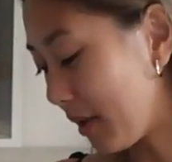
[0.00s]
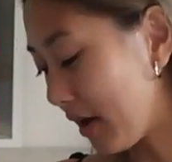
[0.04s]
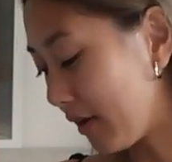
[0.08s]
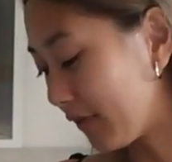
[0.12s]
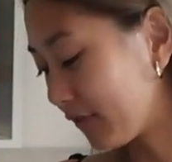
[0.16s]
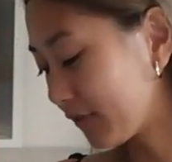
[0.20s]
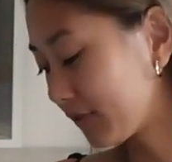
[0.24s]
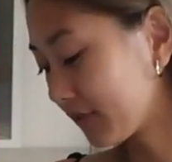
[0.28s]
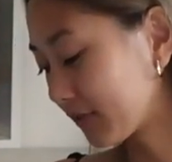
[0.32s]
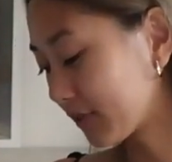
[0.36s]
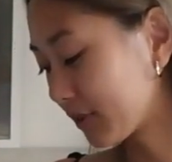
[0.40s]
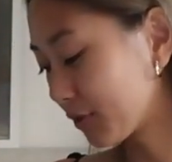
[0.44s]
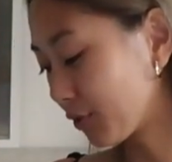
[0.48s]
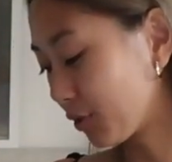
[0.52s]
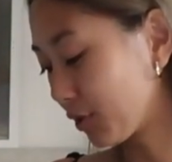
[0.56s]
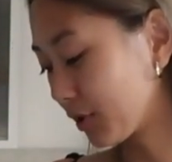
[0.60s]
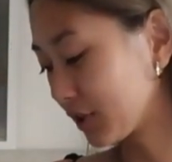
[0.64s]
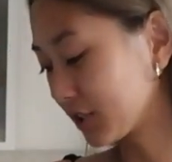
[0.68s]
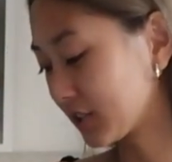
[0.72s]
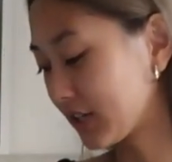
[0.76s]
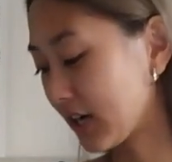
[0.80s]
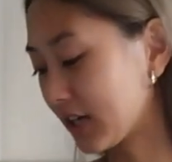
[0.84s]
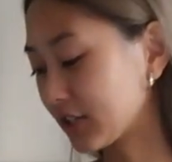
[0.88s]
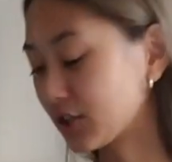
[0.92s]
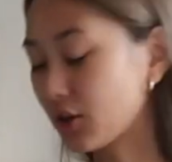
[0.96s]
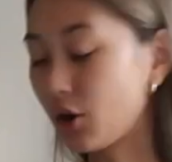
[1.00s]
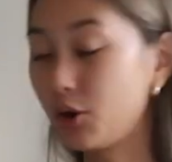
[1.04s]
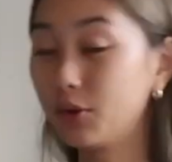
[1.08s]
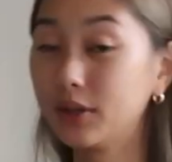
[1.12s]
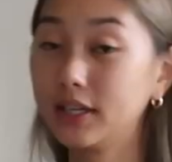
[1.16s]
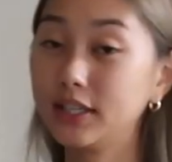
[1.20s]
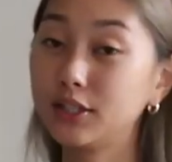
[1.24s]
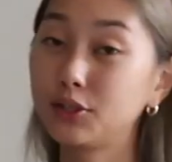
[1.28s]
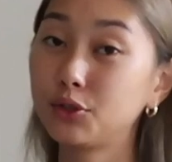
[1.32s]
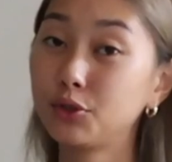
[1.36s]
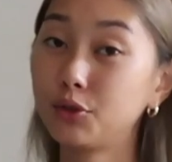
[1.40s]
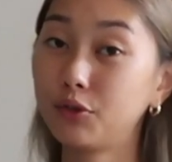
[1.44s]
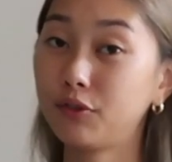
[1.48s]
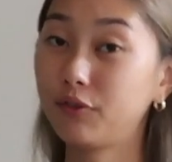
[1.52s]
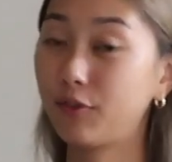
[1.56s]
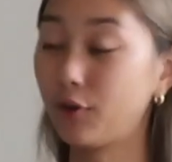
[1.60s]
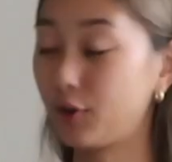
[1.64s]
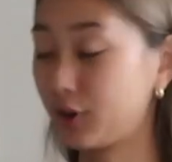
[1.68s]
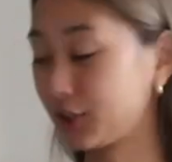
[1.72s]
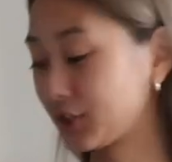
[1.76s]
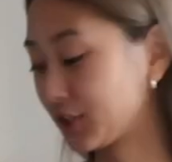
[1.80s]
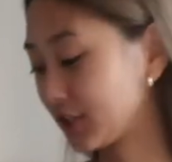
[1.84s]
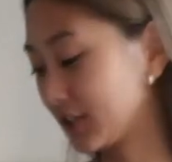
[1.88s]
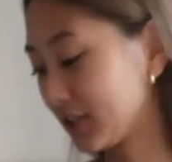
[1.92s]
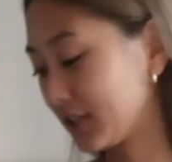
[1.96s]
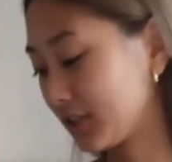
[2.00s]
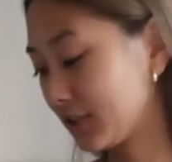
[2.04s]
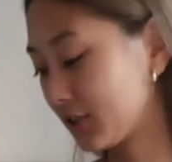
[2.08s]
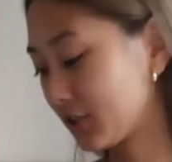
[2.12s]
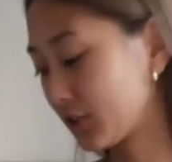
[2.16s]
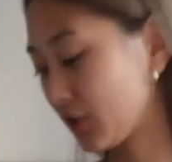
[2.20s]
Of course, there's only two versions,